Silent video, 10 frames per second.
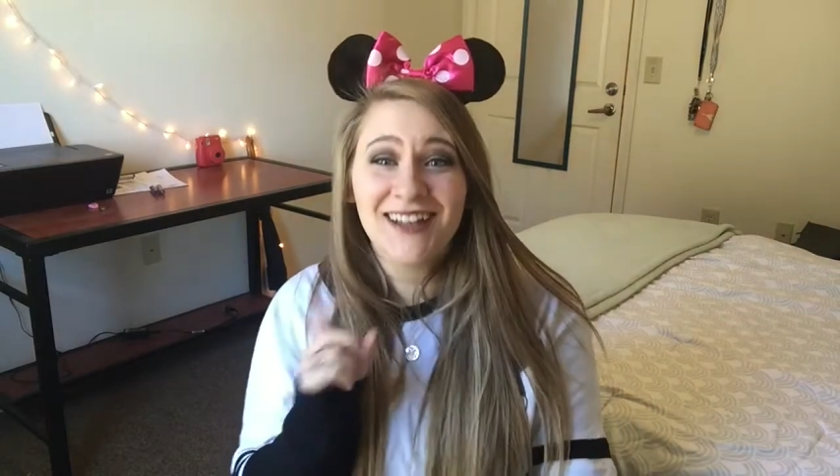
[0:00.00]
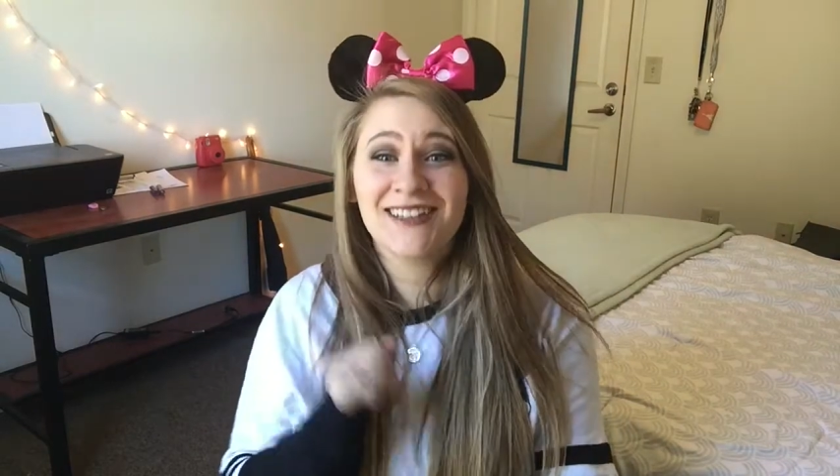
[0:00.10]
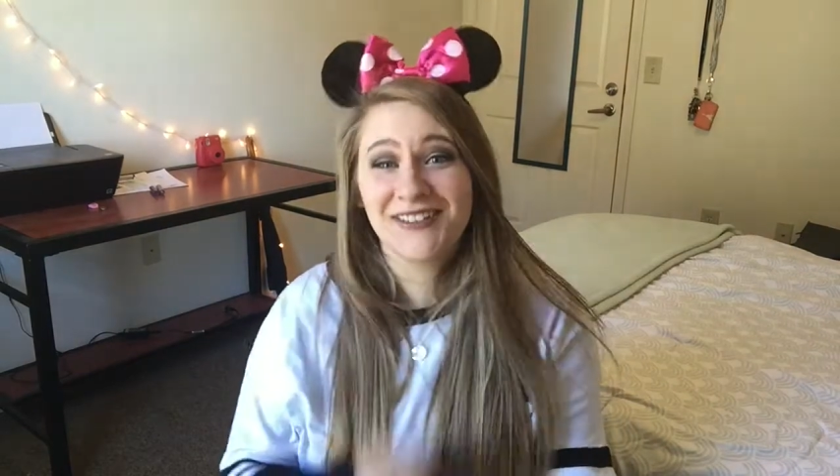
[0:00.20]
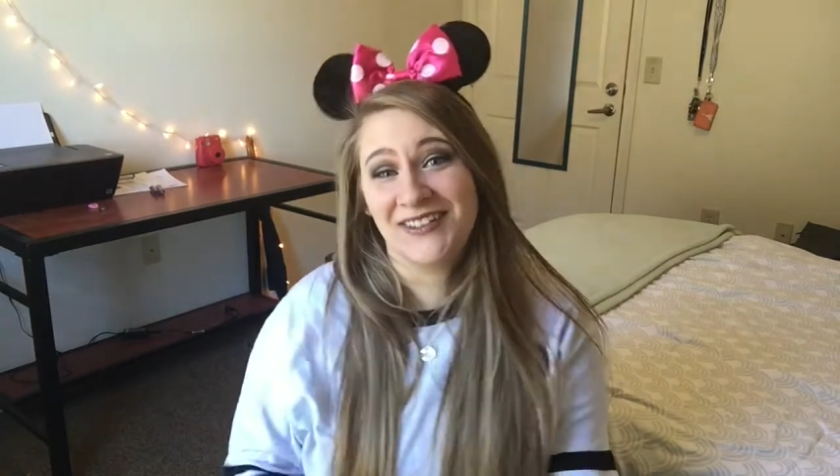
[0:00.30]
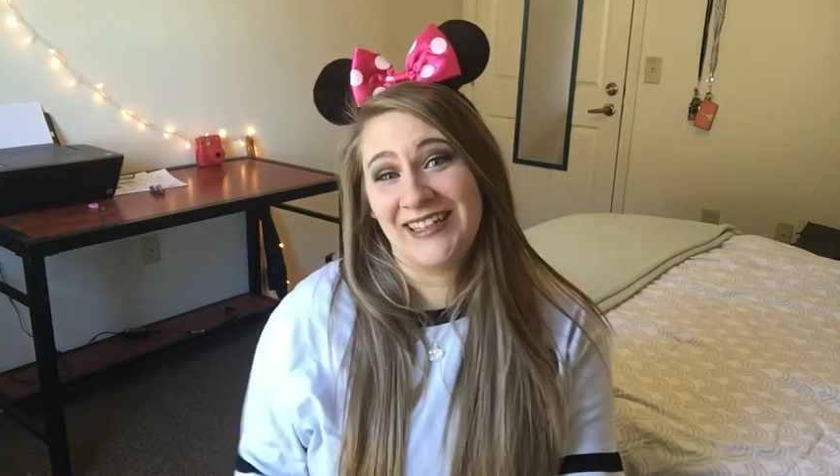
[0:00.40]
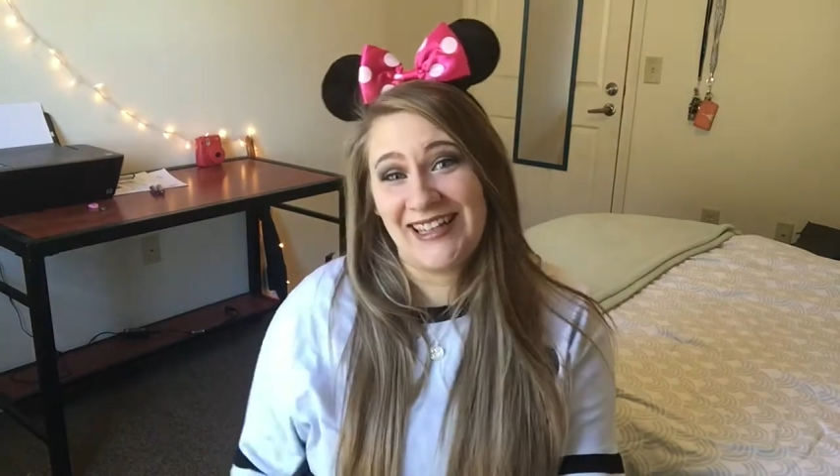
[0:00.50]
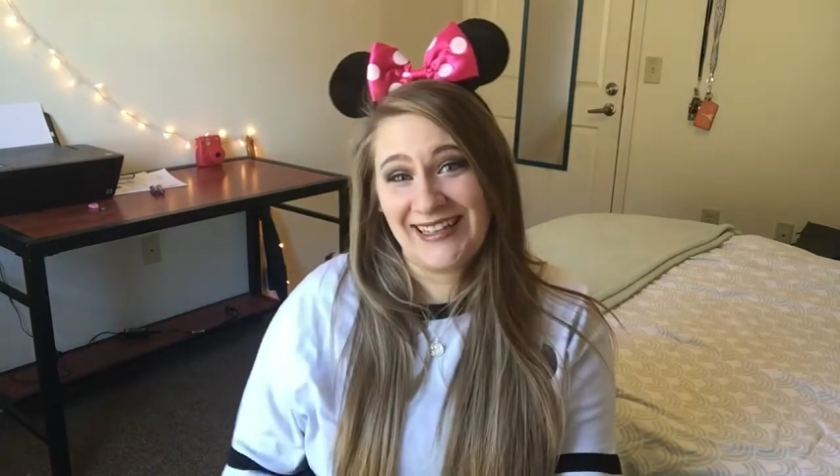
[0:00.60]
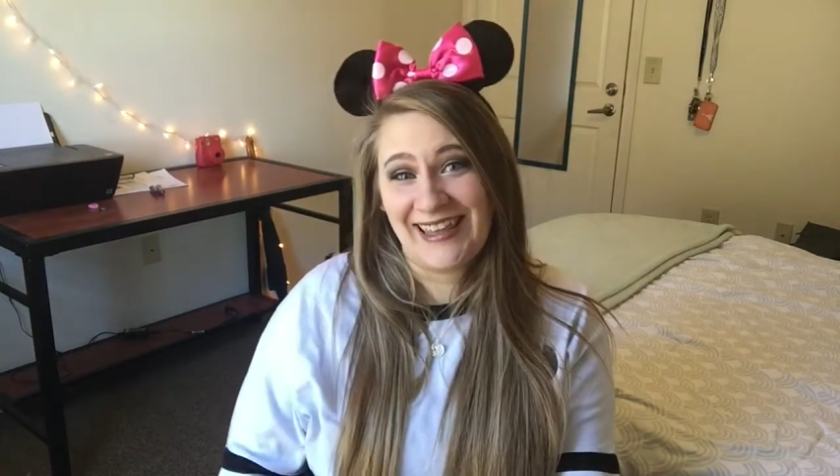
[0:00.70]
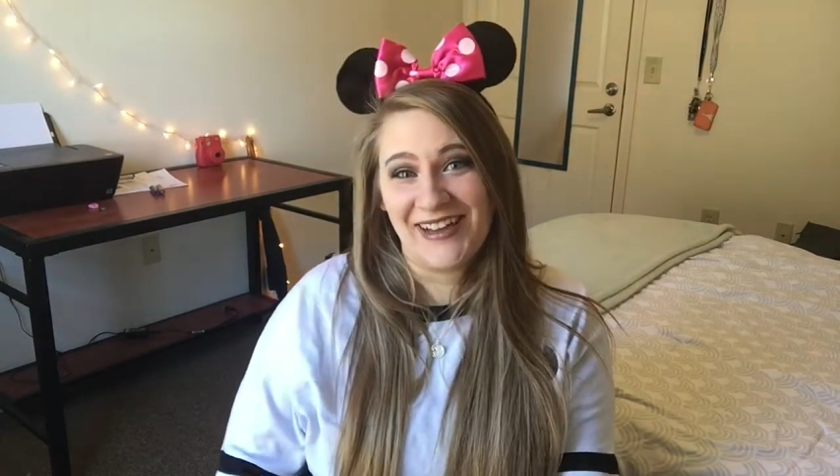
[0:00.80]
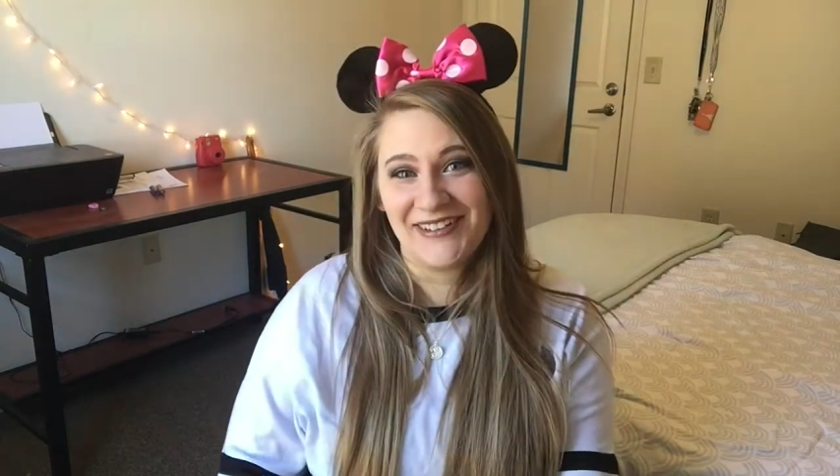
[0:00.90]
also really
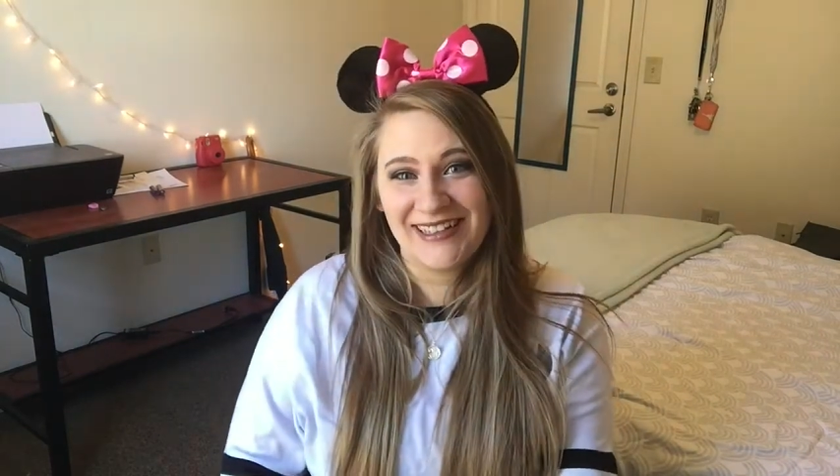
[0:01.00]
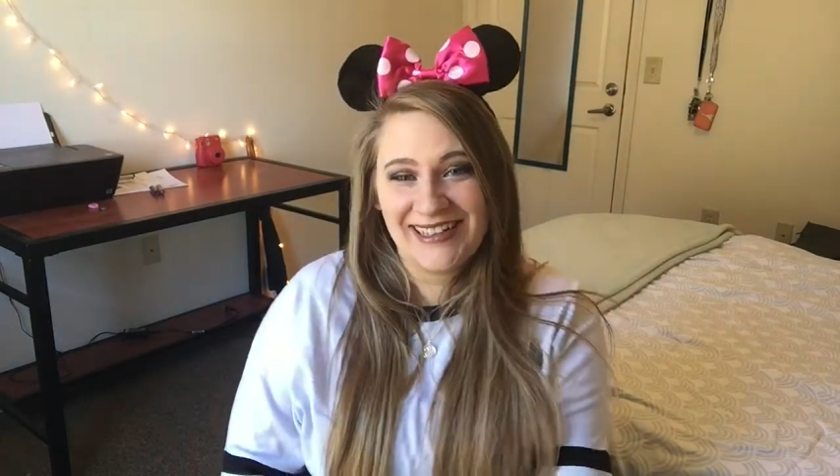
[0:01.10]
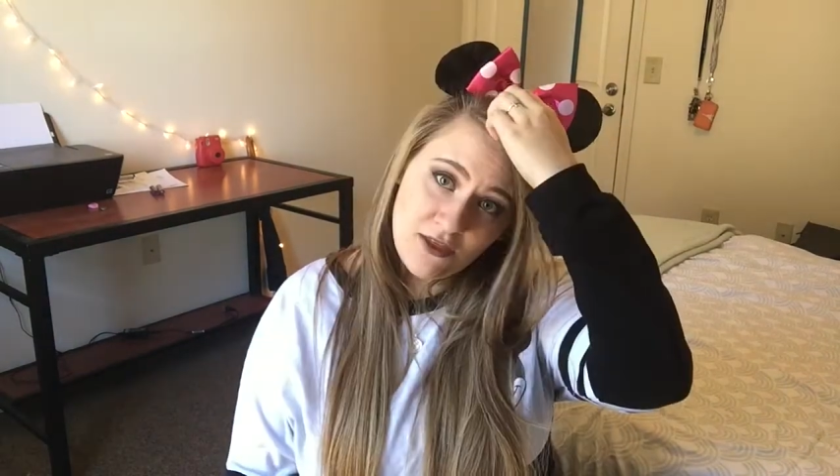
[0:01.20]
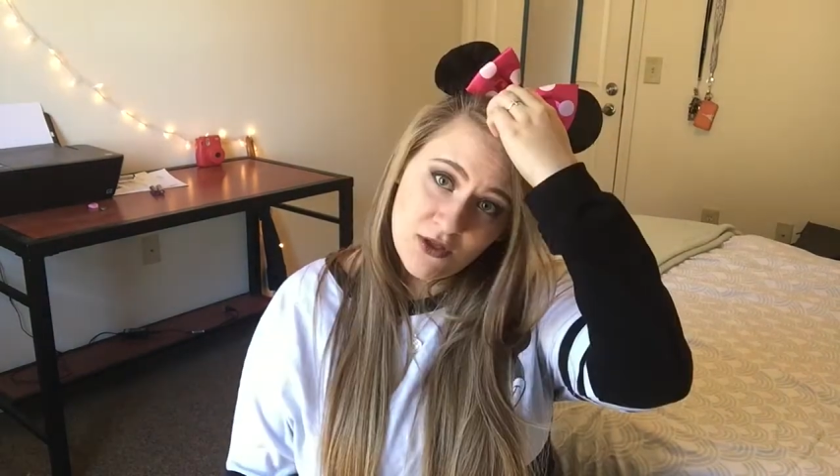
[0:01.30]
like that one.